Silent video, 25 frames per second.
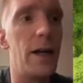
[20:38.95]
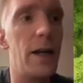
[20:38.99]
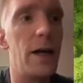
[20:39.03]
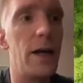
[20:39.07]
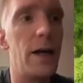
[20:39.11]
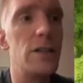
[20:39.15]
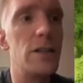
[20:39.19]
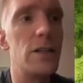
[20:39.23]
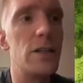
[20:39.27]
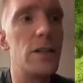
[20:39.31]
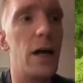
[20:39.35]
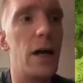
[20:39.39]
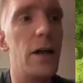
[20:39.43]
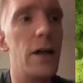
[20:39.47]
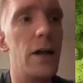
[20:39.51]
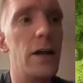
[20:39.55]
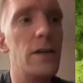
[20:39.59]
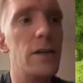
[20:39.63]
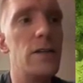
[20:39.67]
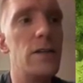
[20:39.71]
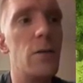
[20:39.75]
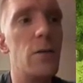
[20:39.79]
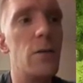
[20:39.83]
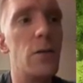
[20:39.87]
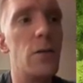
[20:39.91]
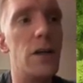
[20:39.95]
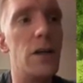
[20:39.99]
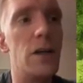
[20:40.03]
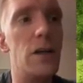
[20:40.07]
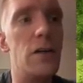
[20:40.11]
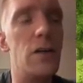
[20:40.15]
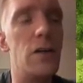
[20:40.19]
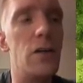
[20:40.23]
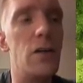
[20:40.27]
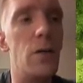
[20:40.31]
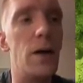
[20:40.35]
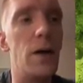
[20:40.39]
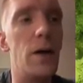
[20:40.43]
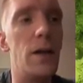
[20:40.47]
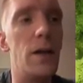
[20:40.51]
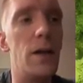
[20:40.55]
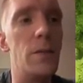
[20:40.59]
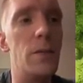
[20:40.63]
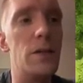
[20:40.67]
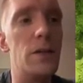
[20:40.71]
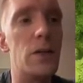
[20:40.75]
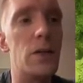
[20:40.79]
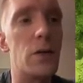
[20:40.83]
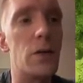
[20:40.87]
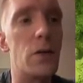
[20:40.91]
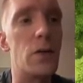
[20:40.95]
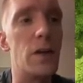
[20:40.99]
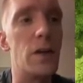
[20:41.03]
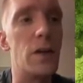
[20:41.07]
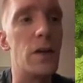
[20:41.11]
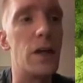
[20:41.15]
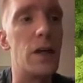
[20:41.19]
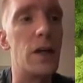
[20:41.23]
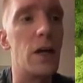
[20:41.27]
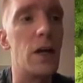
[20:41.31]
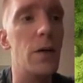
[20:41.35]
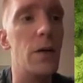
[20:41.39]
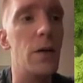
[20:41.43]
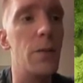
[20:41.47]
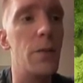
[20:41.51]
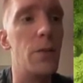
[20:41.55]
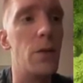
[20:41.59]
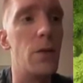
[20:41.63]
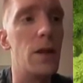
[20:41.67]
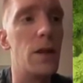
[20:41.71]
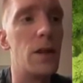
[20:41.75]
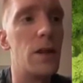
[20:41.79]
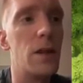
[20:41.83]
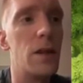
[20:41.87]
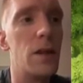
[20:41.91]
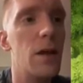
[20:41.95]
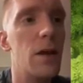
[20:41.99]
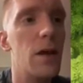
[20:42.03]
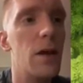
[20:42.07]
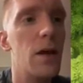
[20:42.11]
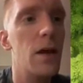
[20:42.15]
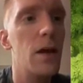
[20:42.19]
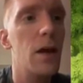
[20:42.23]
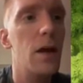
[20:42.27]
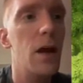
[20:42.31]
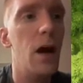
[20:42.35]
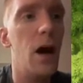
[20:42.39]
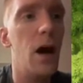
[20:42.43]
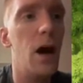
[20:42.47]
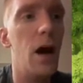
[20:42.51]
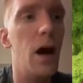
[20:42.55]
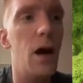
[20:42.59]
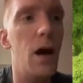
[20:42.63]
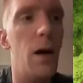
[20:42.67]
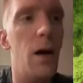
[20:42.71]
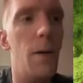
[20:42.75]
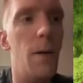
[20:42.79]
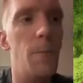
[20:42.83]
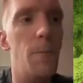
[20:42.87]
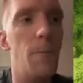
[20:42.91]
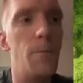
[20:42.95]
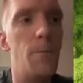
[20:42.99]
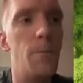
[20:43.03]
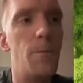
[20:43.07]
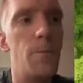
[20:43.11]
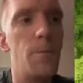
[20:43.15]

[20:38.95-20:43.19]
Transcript: And I like seeing what they do and the material that they come up with. It